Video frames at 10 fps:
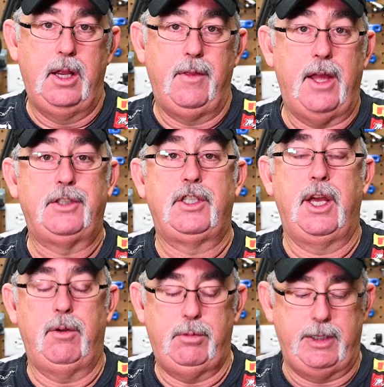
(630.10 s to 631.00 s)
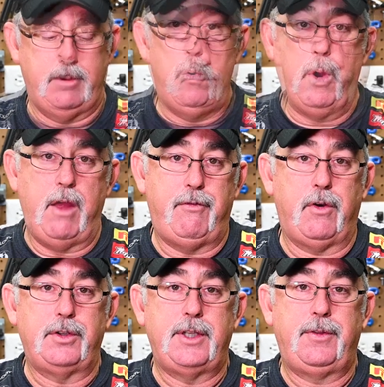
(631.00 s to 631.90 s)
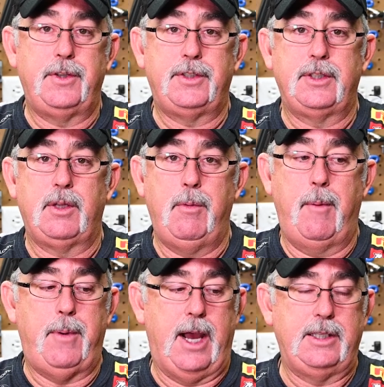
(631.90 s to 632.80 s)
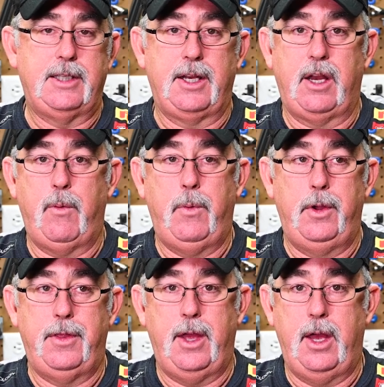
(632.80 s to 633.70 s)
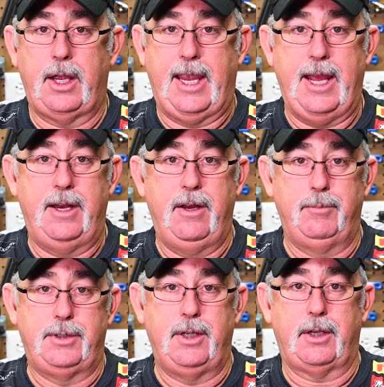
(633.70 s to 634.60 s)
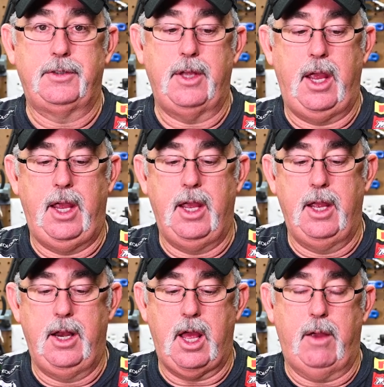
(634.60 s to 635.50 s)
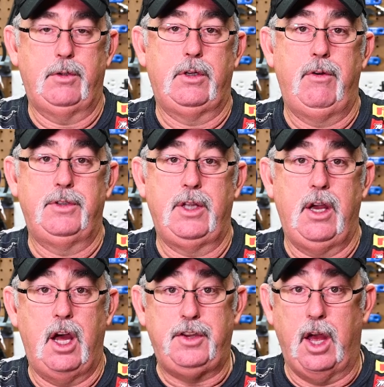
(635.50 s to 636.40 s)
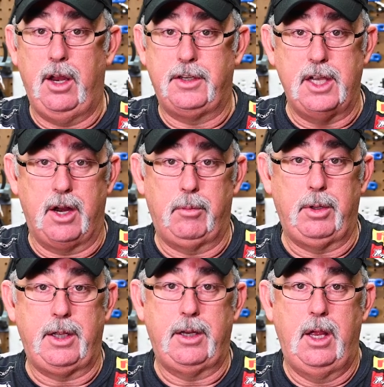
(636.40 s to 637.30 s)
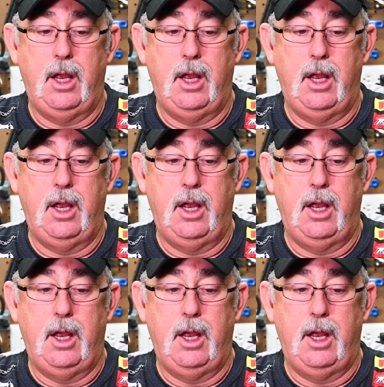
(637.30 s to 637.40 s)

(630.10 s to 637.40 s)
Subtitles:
That's channel bleed. When I first set this system up, I set it up with a Canon M6, and I was noticing a ton of channel bleed.